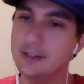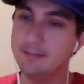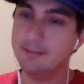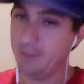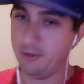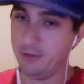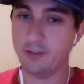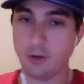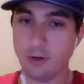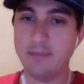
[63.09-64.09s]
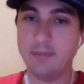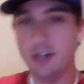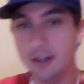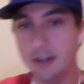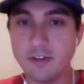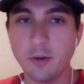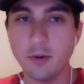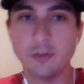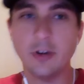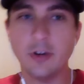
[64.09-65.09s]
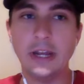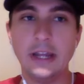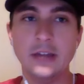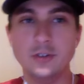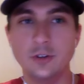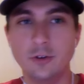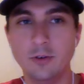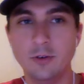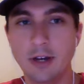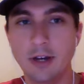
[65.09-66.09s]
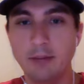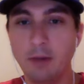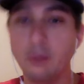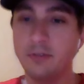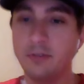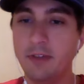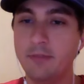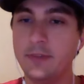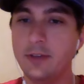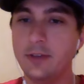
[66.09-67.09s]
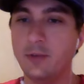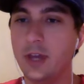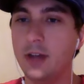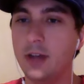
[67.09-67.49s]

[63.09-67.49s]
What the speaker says: there's just a crap ton. So we'll try to get to most of them if we can.